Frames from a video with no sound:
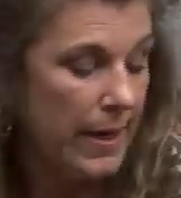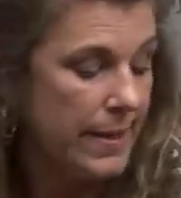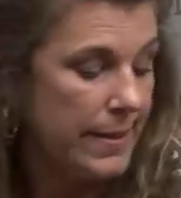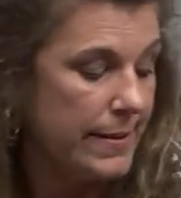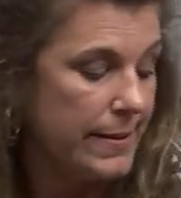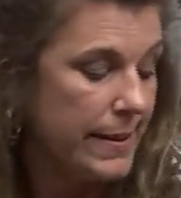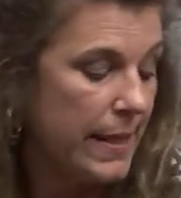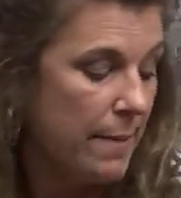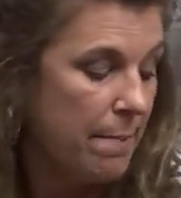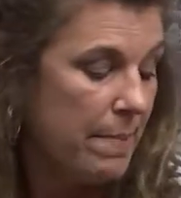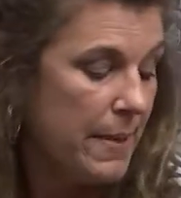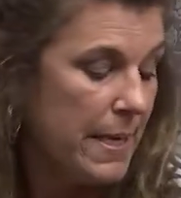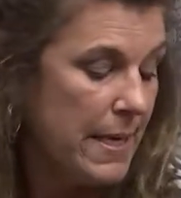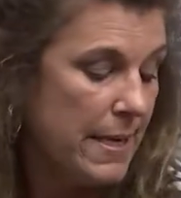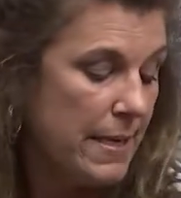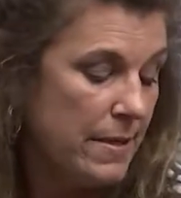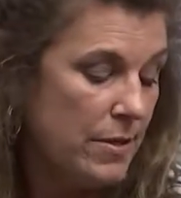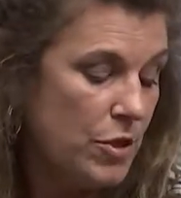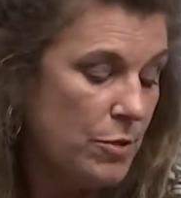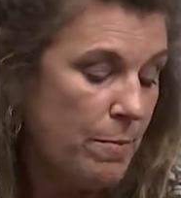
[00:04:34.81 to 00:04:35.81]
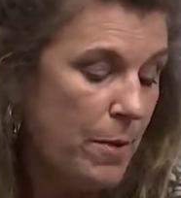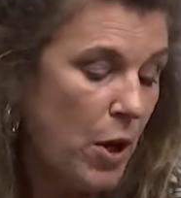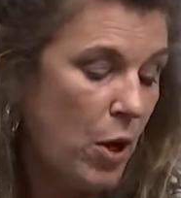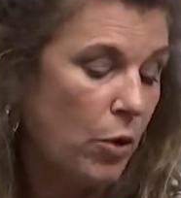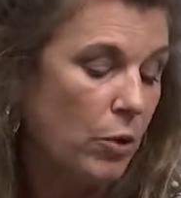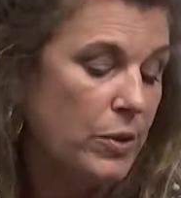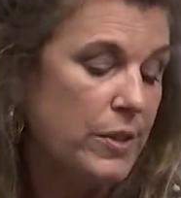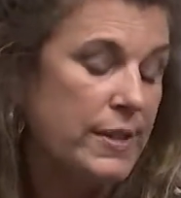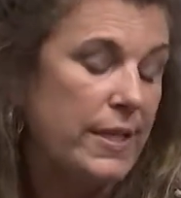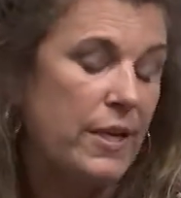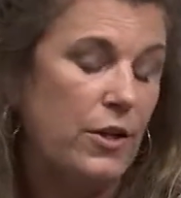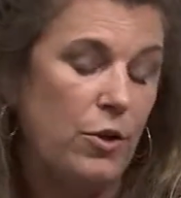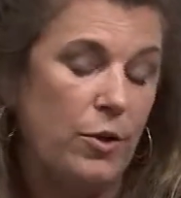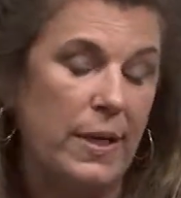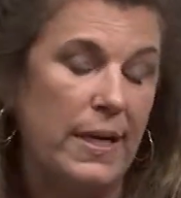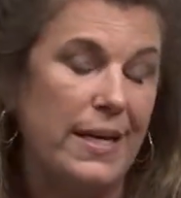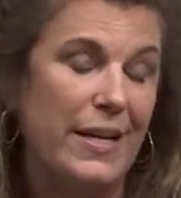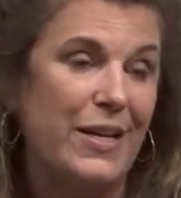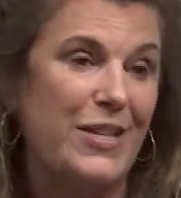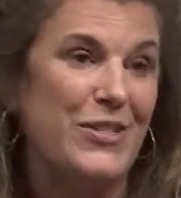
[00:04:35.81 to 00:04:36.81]
is a pinned post that you
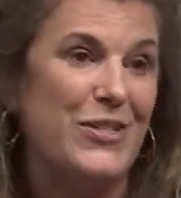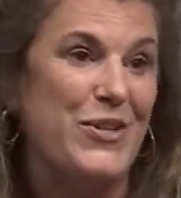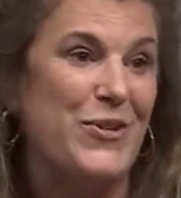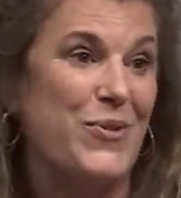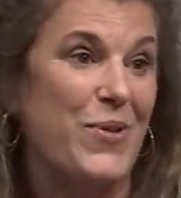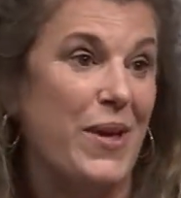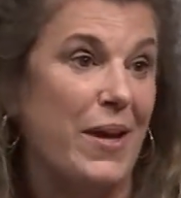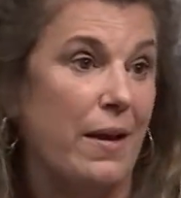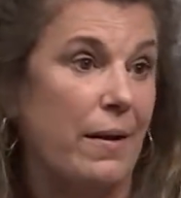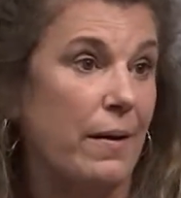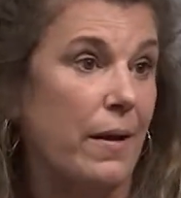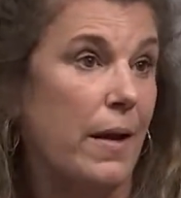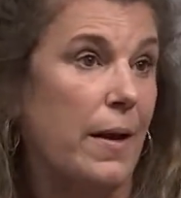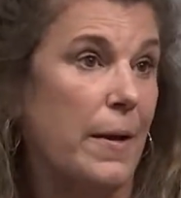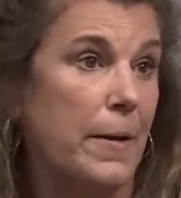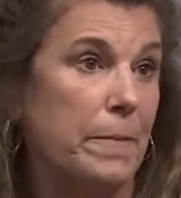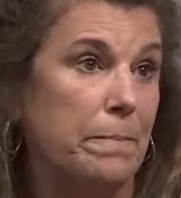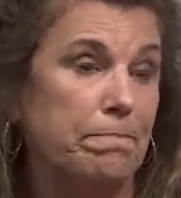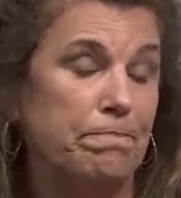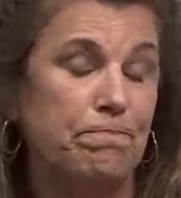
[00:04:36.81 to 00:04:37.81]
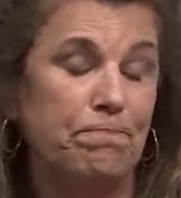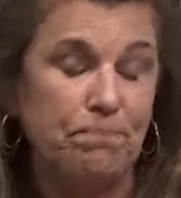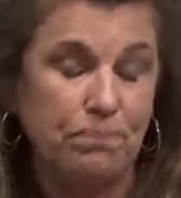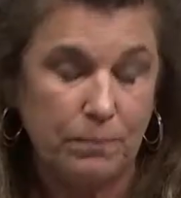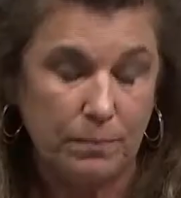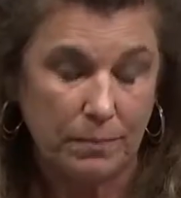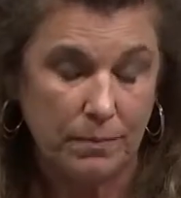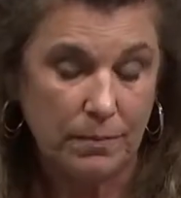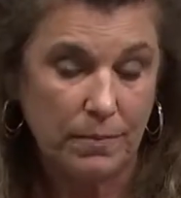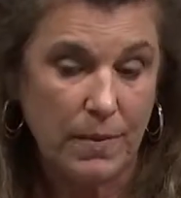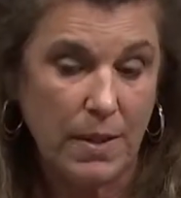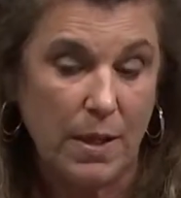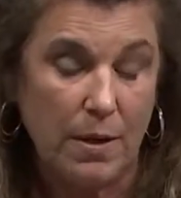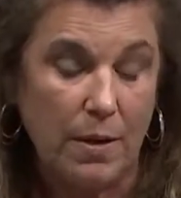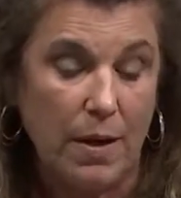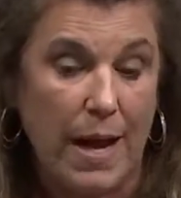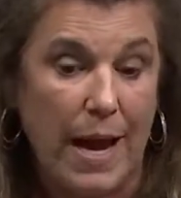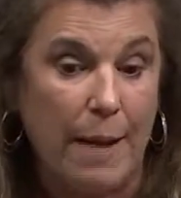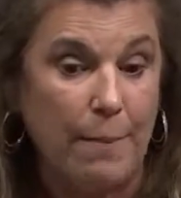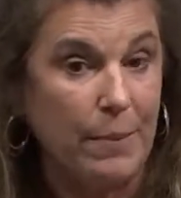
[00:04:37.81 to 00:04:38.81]
can get to the. Um,
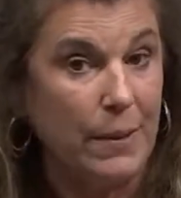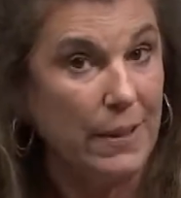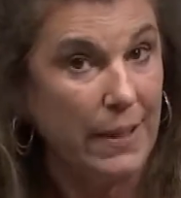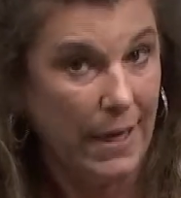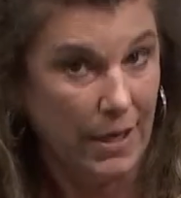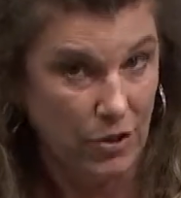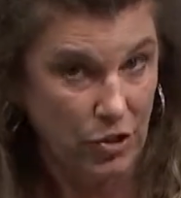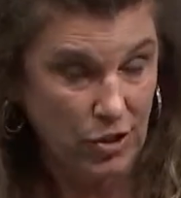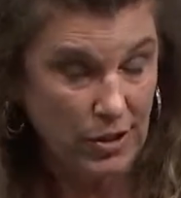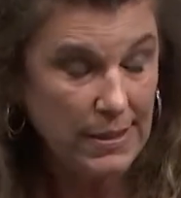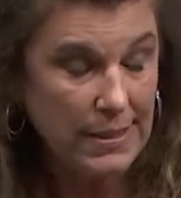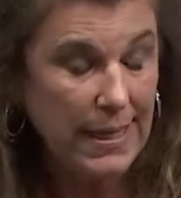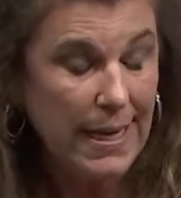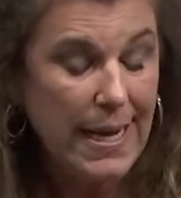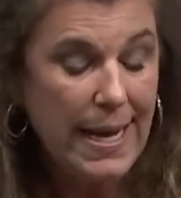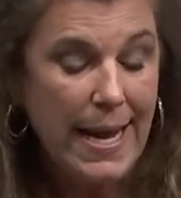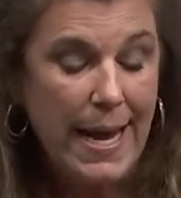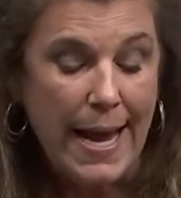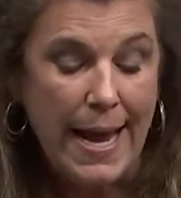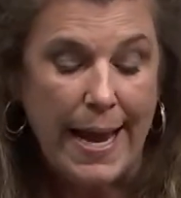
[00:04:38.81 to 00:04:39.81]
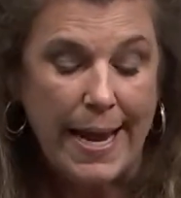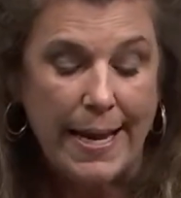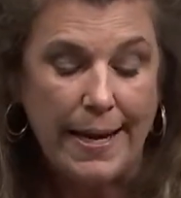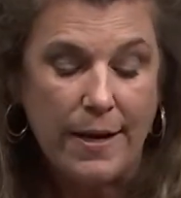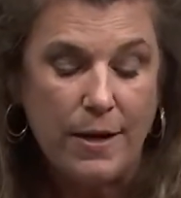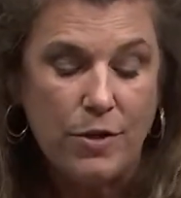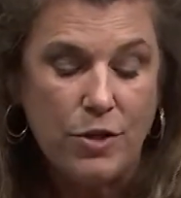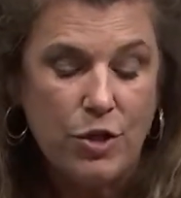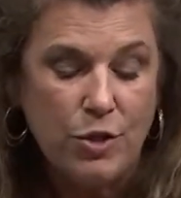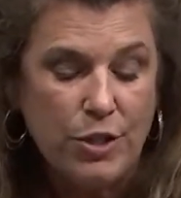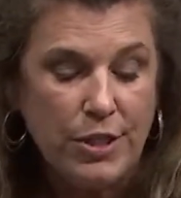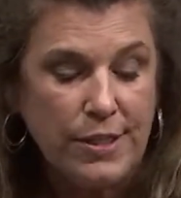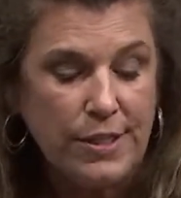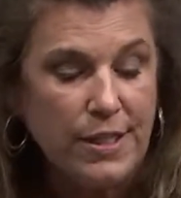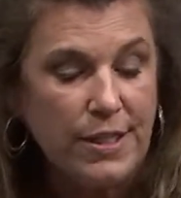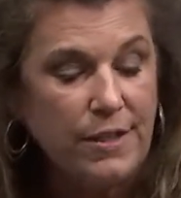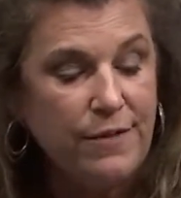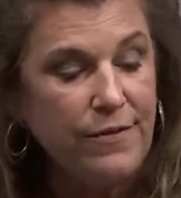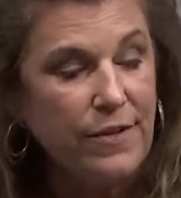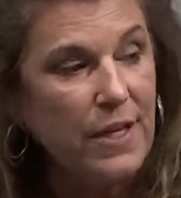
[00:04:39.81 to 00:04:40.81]
the application and you just
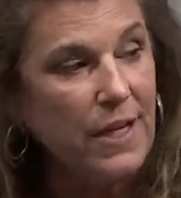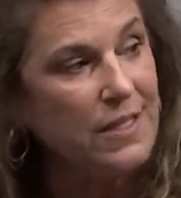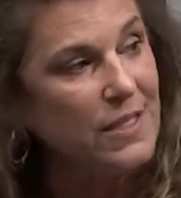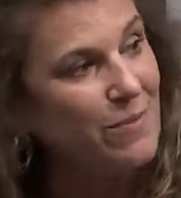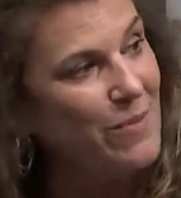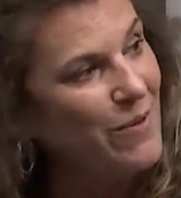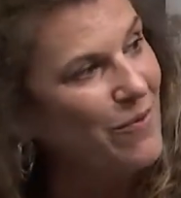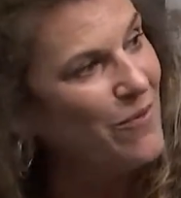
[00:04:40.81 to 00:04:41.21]
need to fill out some